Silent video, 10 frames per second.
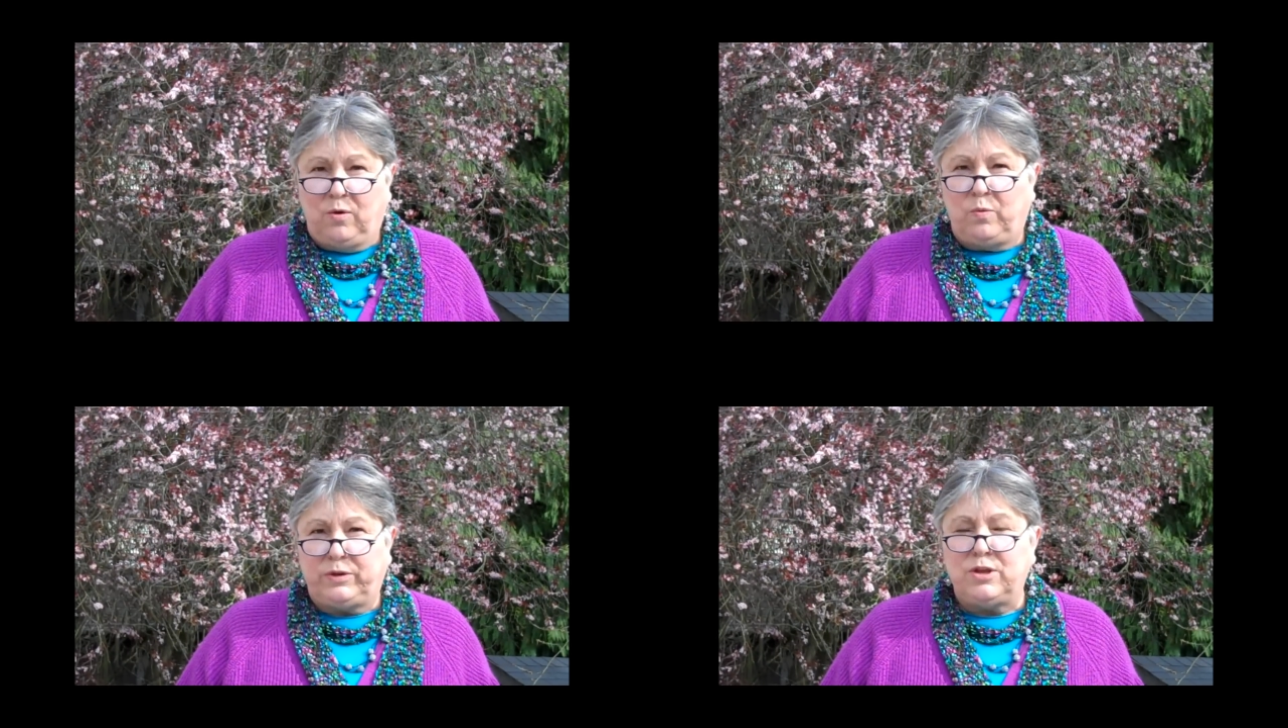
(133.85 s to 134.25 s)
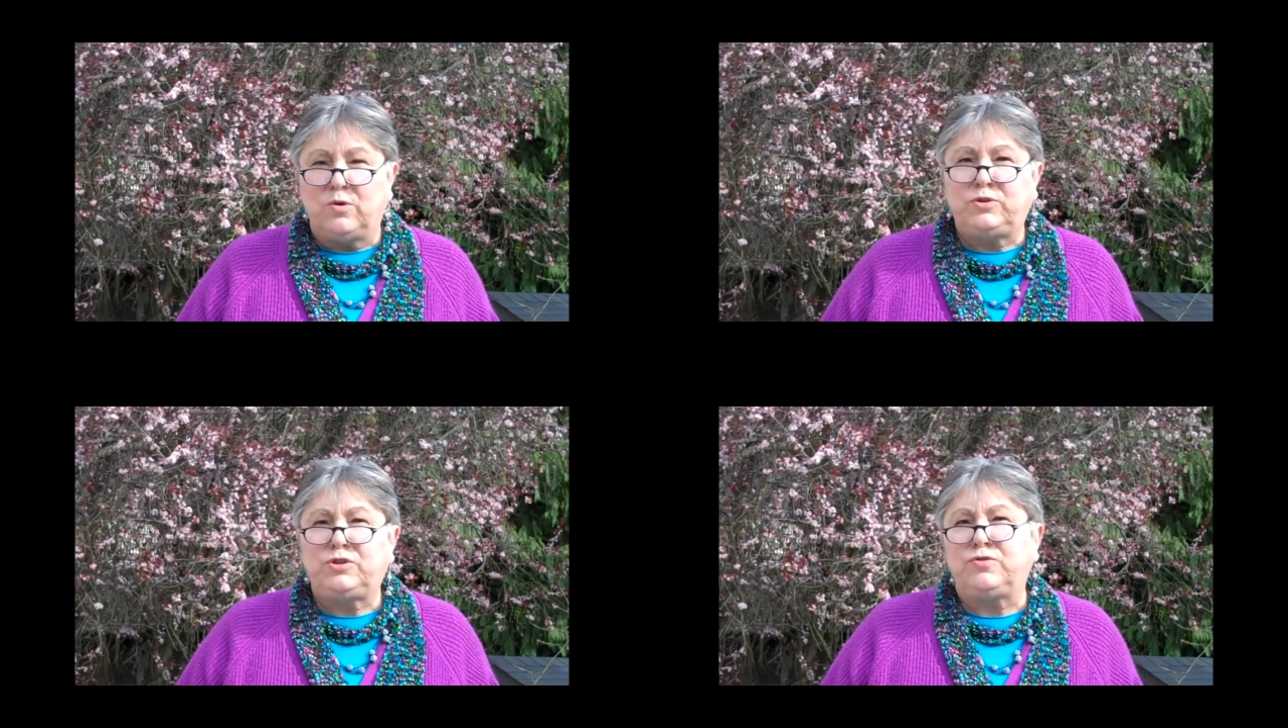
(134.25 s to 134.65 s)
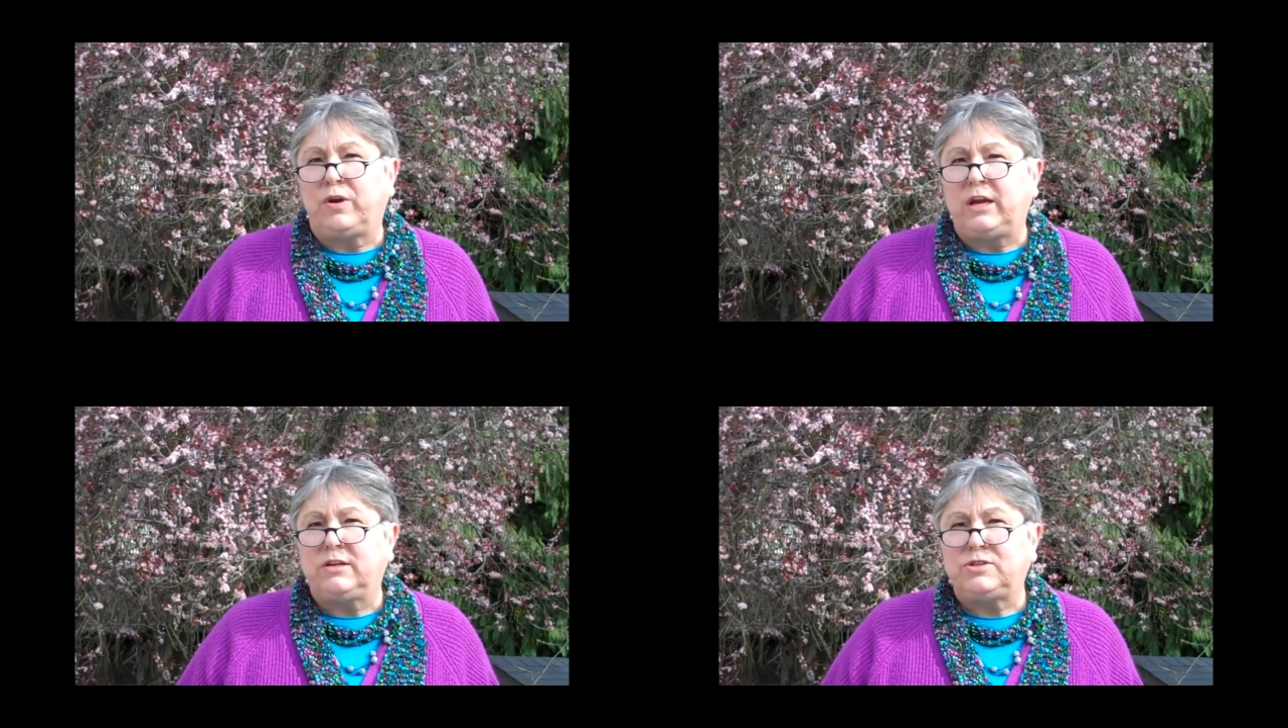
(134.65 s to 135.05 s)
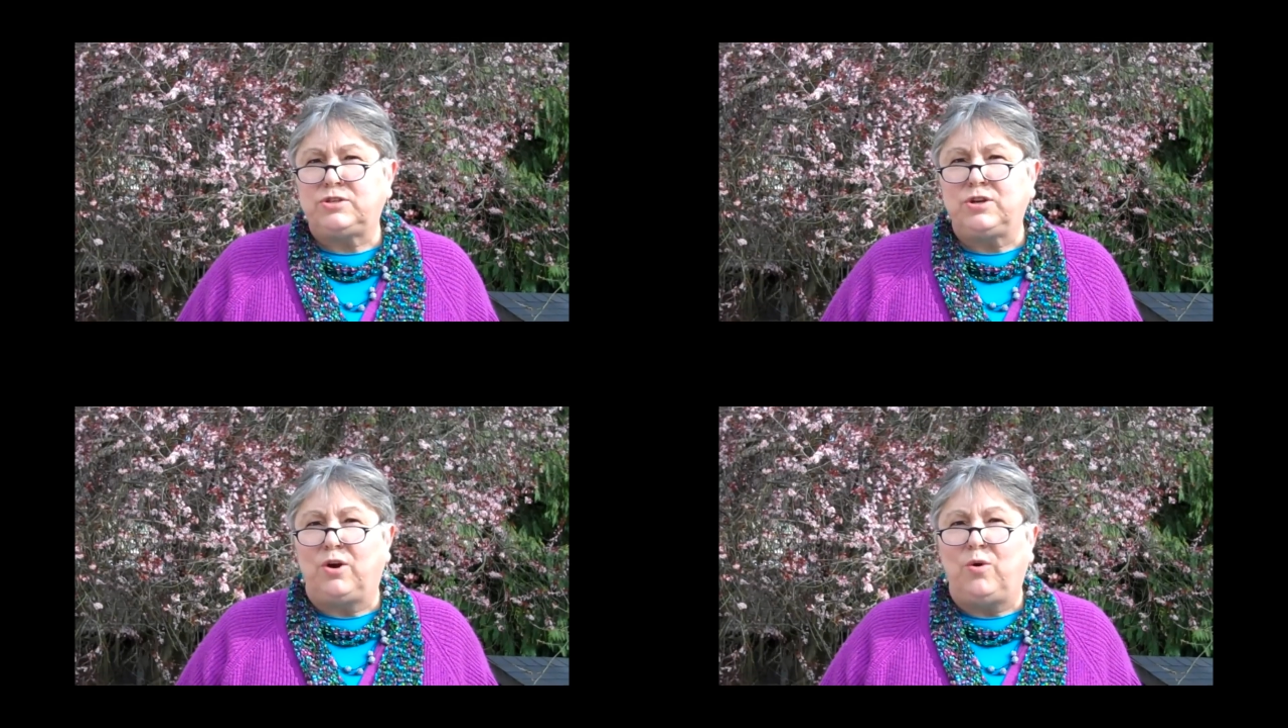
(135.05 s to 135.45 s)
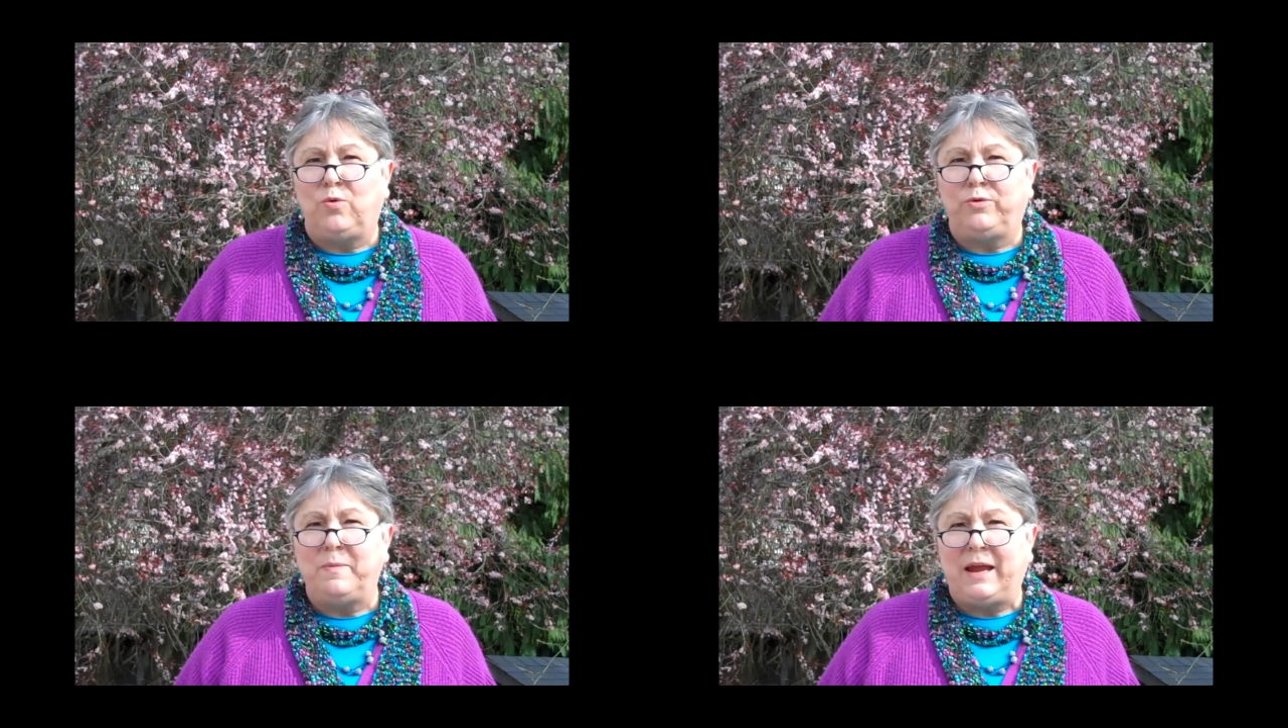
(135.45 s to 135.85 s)
with no strings to
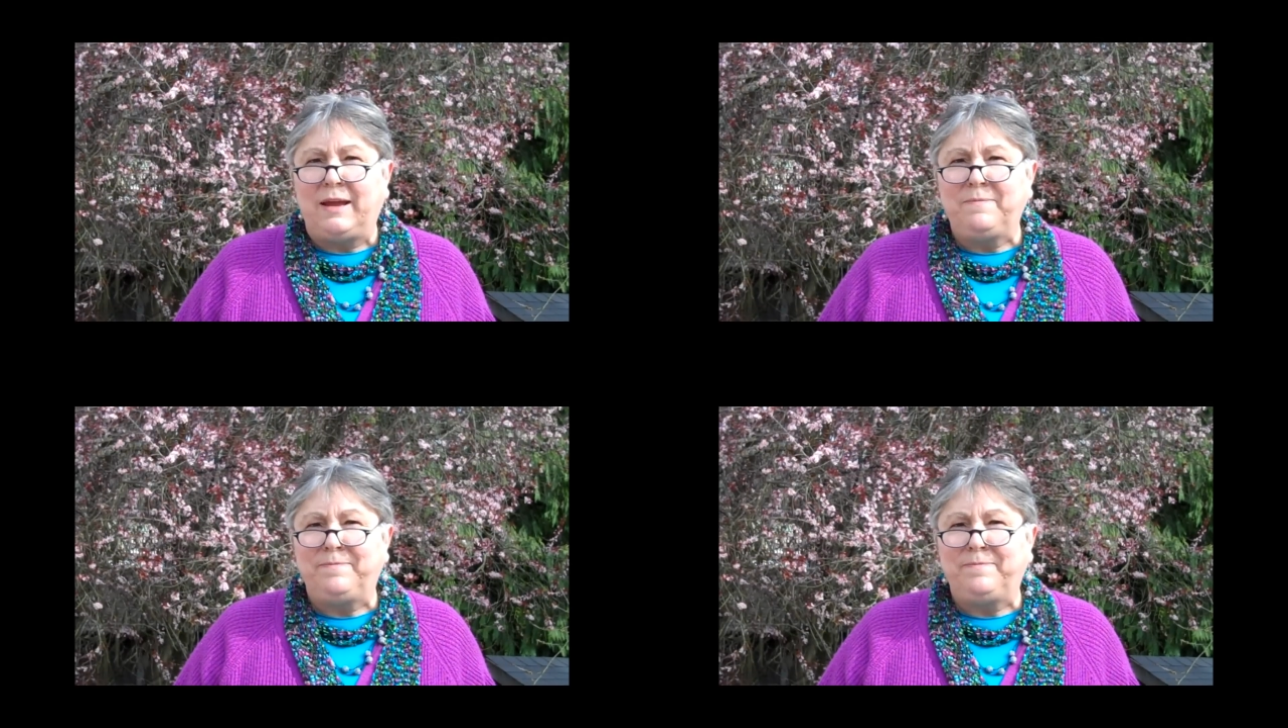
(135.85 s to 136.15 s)
hold me.